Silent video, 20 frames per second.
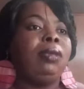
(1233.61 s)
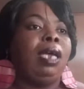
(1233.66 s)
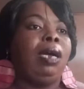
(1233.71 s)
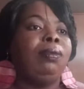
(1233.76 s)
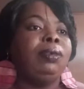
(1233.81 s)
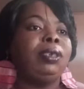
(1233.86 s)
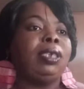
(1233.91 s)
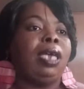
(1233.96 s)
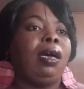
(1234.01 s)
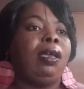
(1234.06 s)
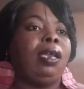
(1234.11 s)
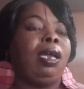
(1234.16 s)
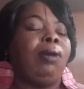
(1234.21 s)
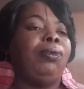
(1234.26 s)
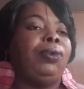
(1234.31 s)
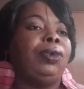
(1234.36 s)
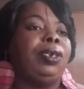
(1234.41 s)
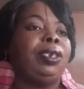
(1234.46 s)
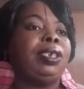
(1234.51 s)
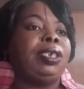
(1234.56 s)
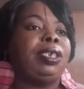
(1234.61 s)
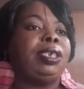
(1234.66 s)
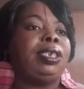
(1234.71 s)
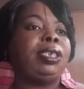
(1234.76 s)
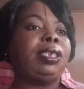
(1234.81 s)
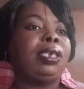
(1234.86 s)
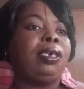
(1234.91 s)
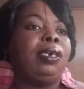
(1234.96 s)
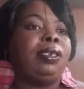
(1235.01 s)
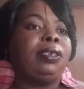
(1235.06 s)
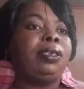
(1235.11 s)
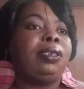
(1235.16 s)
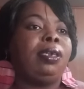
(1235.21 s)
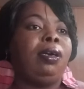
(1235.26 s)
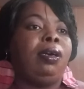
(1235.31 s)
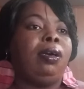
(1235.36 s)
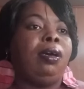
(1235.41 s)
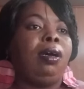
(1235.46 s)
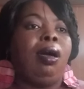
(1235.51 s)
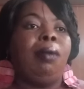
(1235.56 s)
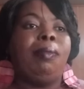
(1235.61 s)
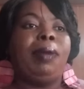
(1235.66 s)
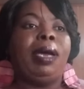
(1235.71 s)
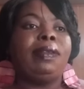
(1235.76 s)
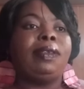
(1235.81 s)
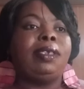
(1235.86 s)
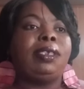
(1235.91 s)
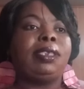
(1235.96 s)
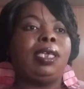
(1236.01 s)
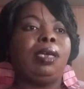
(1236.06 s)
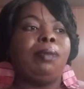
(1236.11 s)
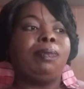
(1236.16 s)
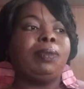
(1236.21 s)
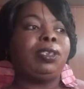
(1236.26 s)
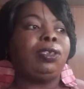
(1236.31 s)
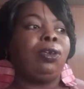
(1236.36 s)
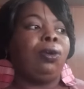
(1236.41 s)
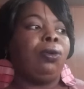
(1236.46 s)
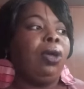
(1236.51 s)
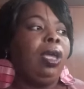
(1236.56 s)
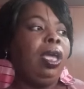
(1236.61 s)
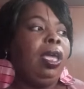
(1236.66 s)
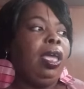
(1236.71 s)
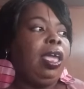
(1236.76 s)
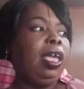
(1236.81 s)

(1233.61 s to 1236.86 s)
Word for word: That was all I wanted to discuss uh, about this episode.